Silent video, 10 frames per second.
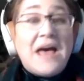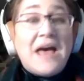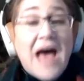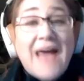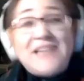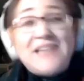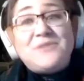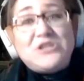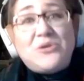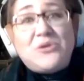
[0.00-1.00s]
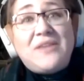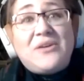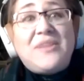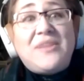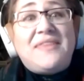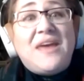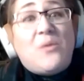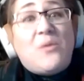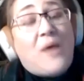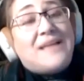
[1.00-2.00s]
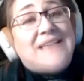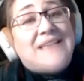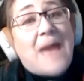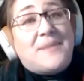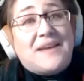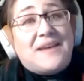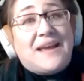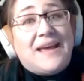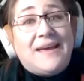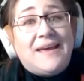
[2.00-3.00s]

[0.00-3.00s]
I get to enjoy the good thing while it's happening.